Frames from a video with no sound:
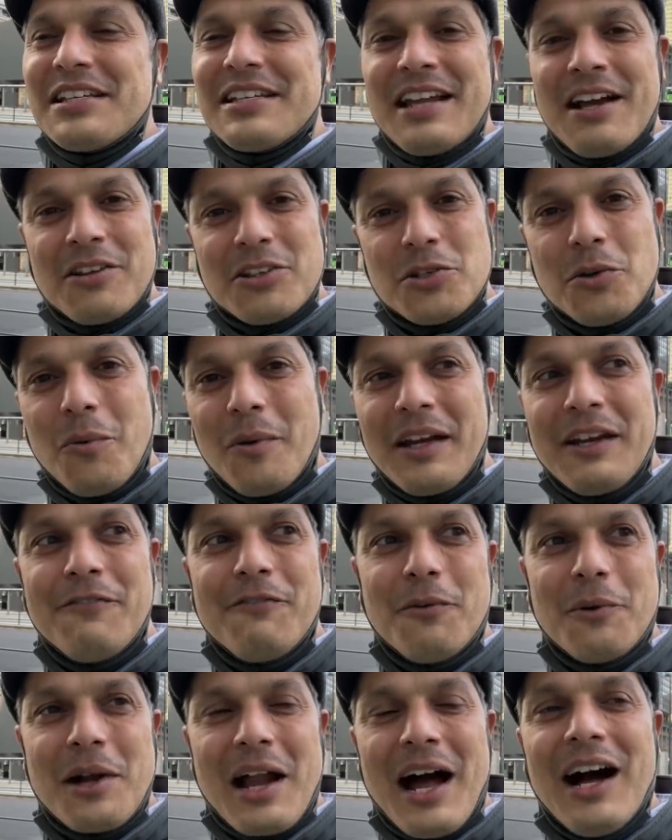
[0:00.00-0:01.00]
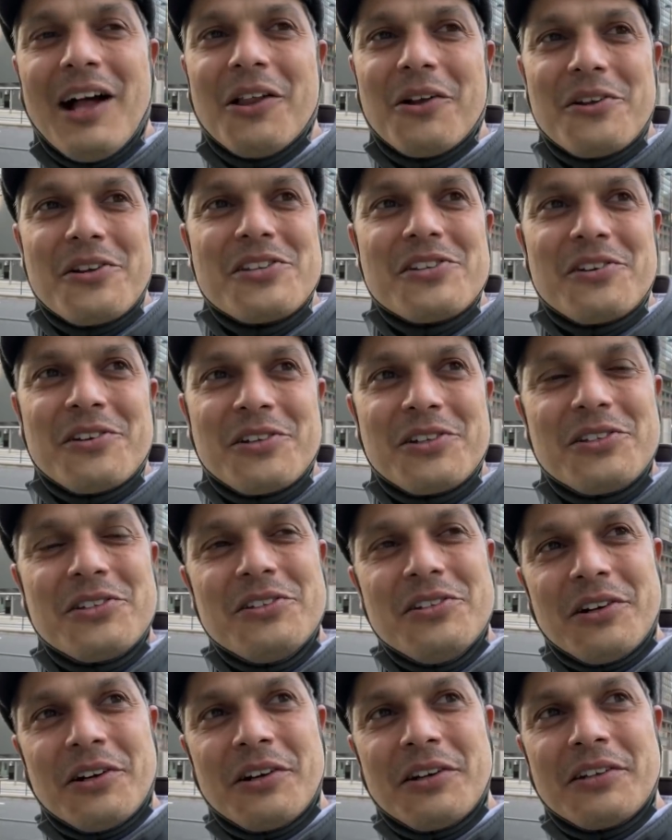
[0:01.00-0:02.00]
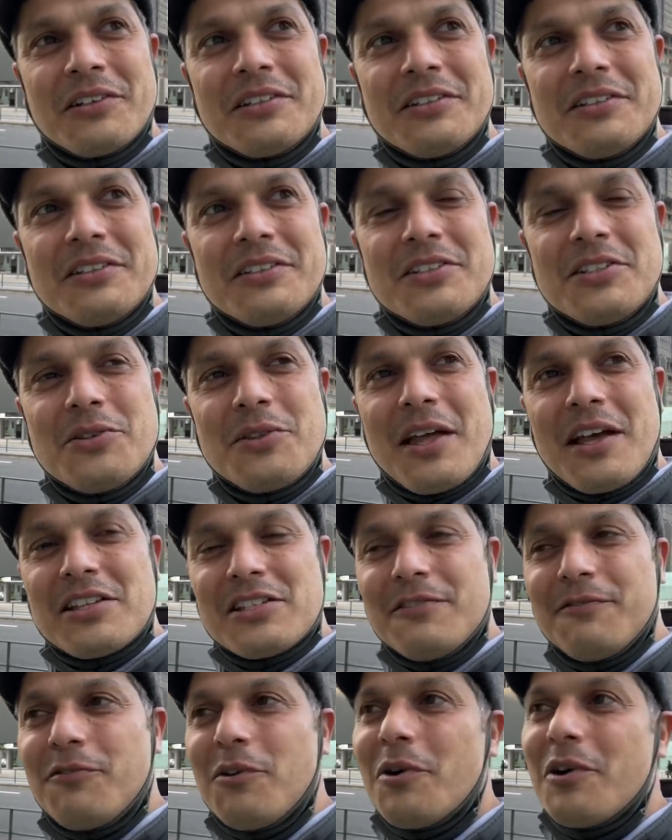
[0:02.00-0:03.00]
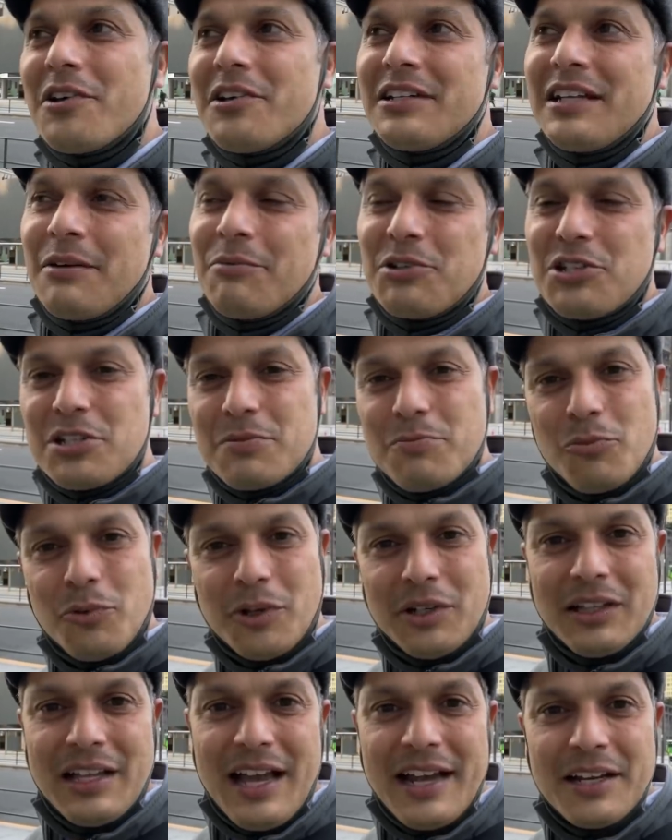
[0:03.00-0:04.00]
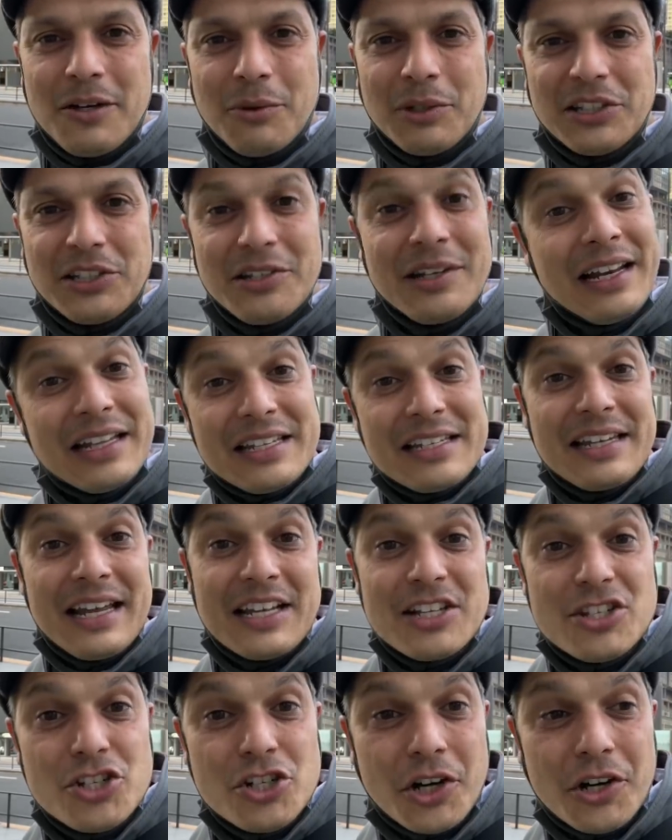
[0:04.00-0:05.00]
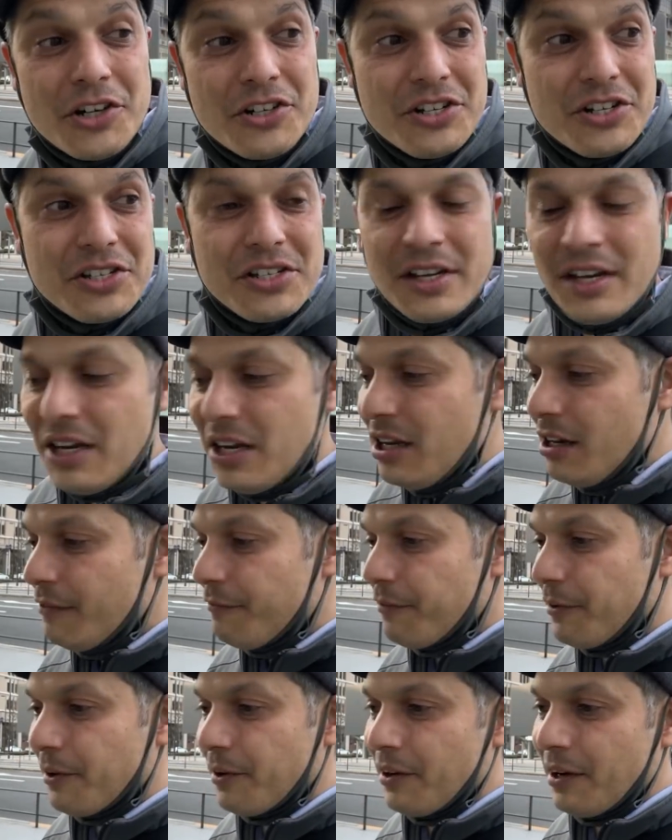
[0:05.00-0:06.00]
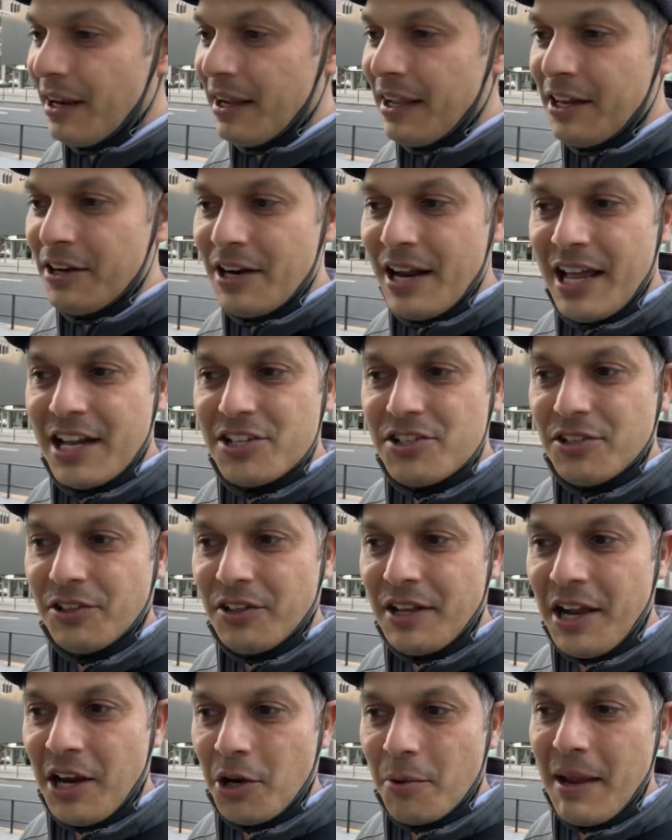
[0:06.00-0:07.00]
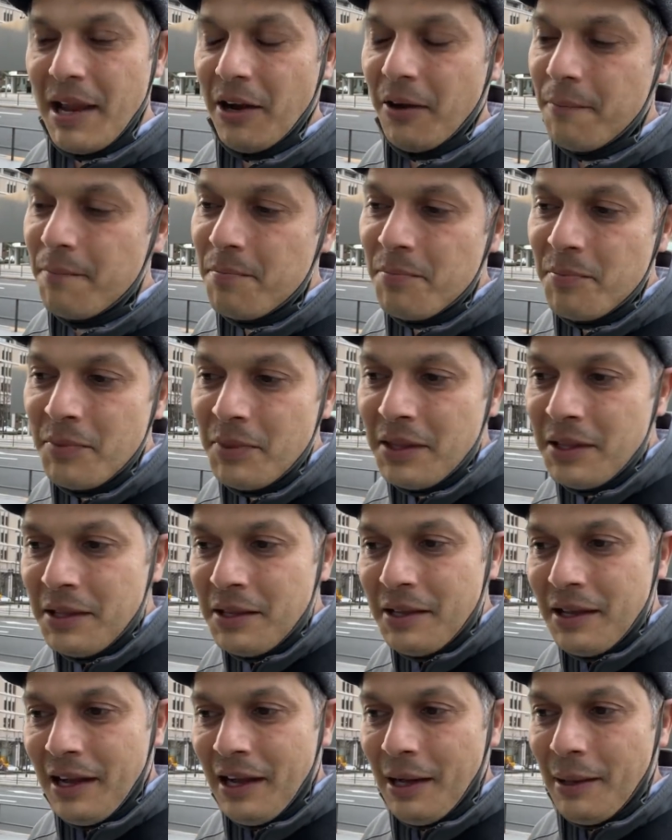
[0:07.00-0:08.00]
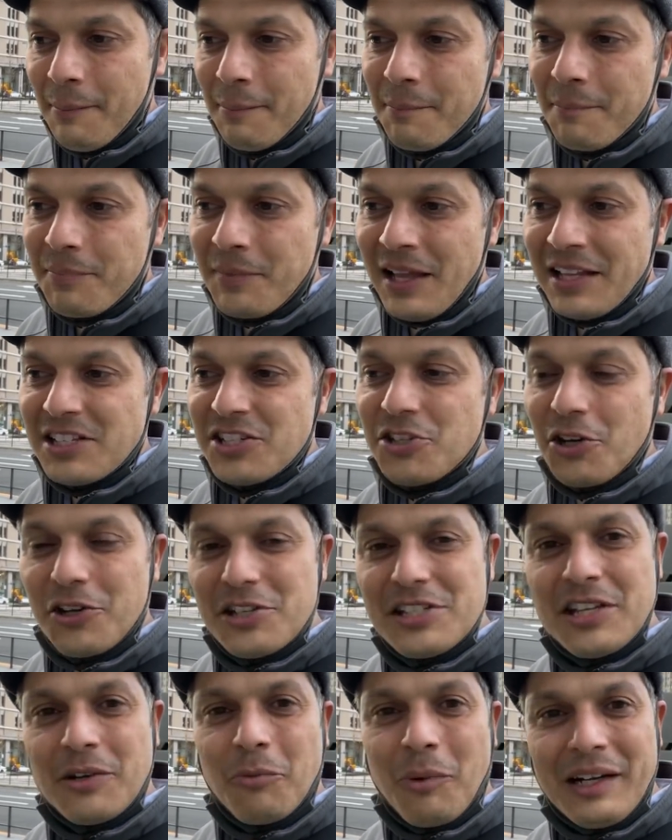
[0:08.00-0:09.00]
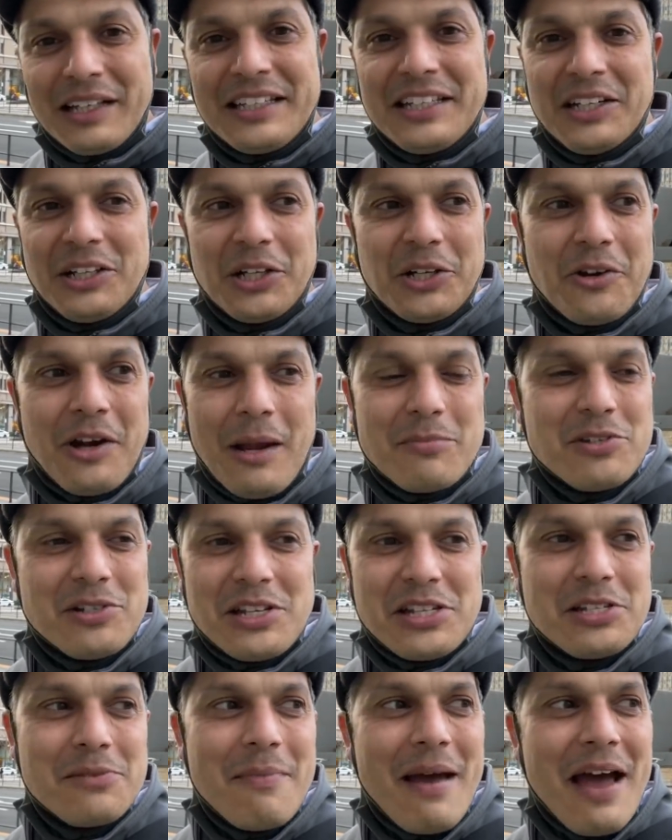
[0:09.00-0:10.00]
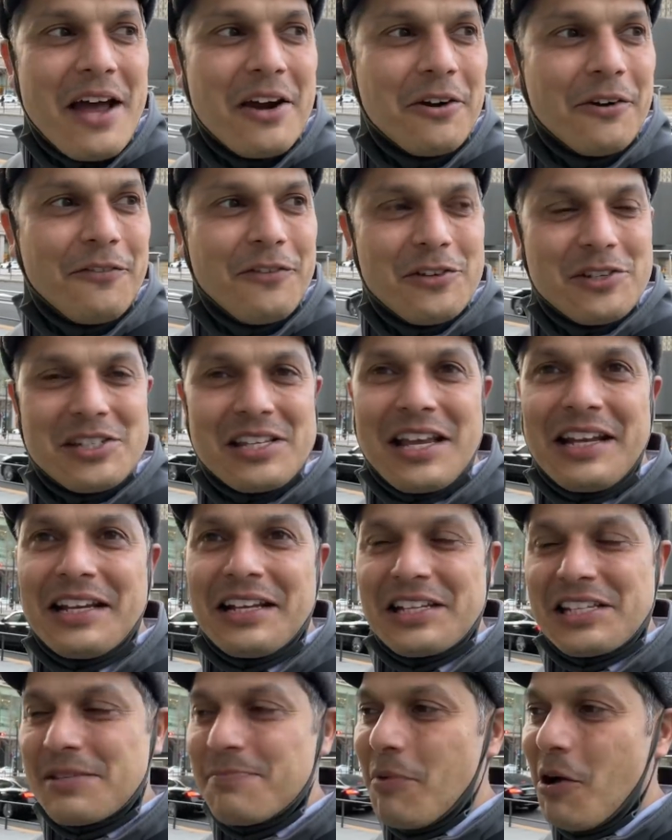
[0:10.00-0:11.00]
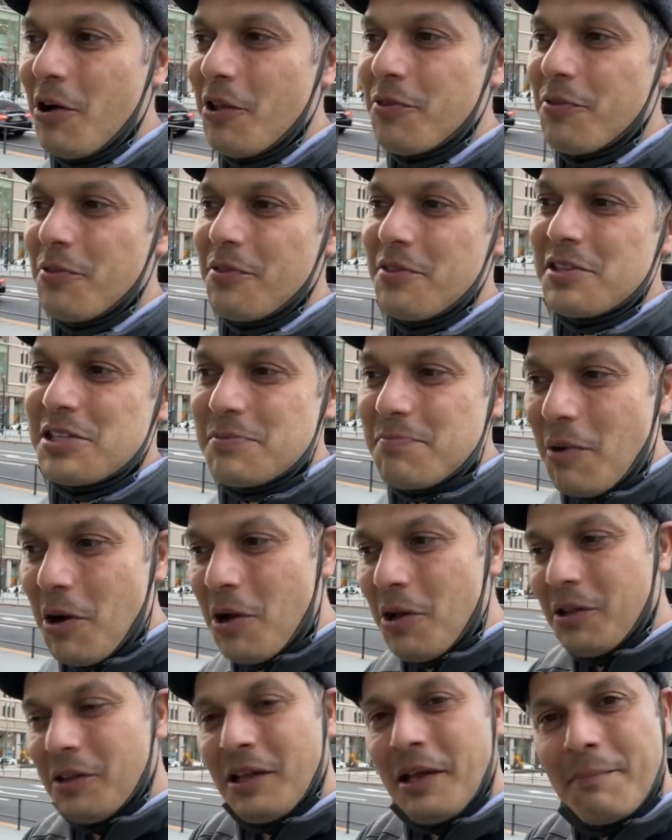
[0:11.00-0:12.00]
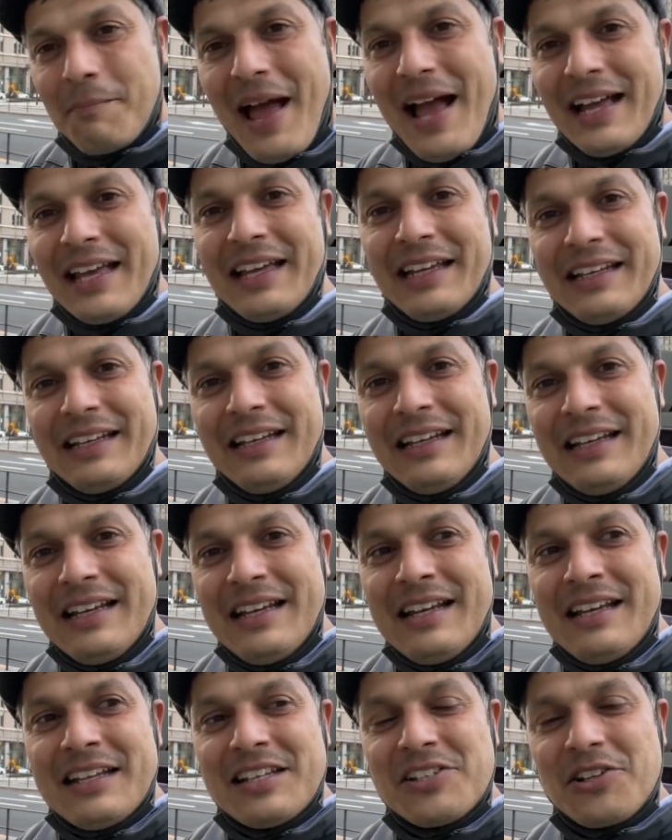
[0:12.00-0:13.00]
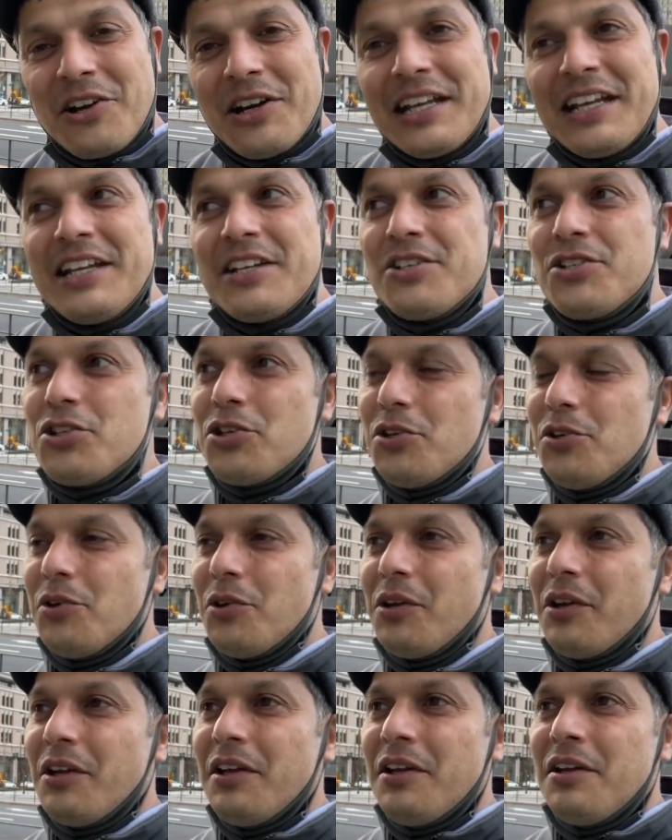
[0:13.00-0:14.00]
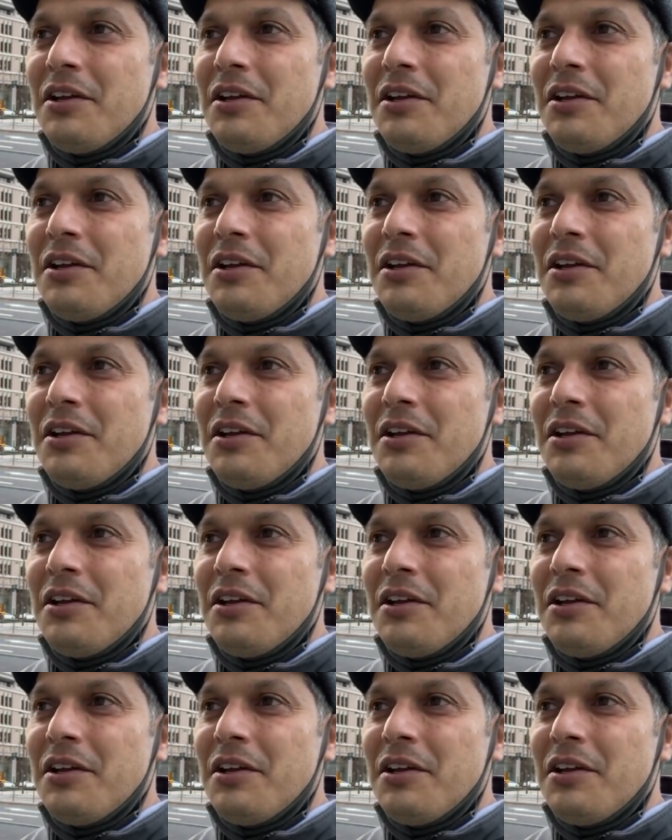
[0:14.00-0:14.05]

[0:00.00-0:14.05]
at now $24 or, or 2,400 yen, which is more in line to what the United States charges for uh, international airmail. Um, that starts at one kilogram. So it doesn't matter if you're sending a small, small uh, packet. Starting in June,